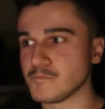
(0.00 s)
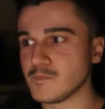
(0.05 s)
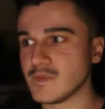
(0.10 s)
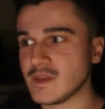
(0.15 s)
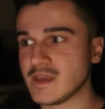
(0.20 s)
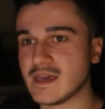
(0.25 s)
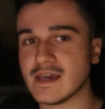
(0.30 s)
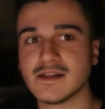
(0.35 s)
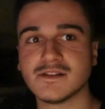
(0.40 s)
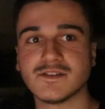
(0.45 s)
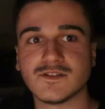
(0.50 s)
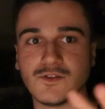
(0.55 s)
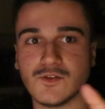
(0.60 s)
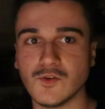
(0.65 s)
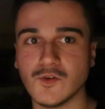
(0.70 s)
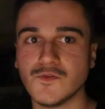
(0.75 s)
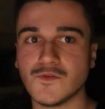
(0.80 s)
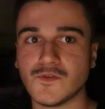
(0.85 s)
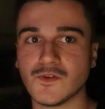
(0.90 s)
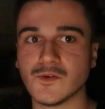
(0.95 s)
gets
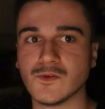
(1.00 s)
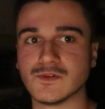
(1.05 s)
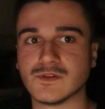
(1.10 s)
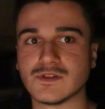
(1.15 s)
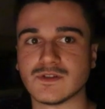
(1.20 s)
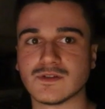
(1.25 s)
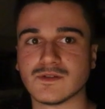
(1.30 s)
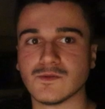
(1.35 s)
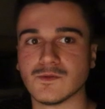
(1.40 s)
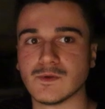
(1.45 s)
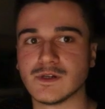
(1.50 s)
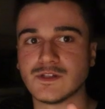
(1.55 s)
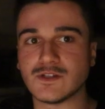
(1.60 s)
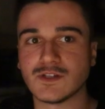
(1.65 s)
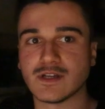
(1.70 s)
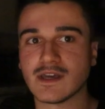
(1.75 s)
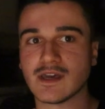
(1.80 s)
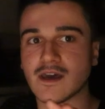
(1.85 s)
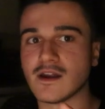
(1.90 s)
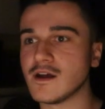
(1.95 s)
2 fruits,
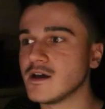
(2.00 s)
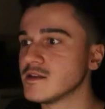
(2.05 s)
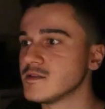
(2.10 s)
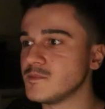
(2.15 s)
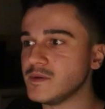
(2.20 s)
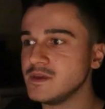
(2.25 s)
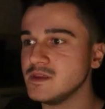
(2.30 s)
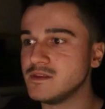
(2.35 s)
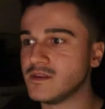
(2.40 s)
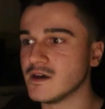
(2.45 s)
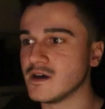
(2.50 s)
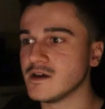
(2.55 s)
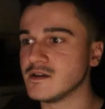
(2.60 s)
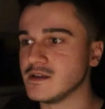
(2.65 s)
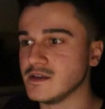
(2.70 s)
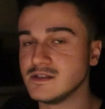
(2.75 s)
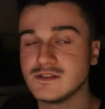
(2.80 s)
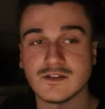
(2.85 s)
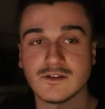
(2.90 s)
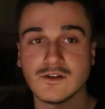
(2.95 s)
which cannot be done.
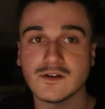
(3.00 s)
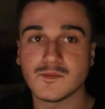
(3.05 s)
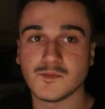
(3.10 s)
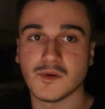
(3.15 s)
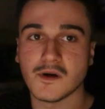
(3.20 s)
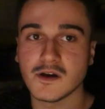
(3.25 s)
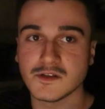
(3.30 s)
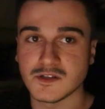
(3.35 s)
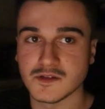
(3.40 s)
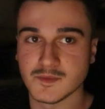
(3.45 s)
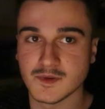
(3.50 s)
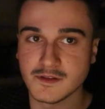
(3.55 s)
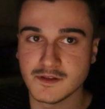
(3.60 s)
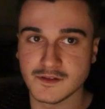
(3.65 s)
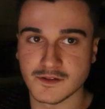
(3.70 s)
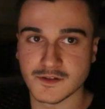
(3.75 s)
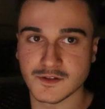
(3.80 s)
It's not possible in the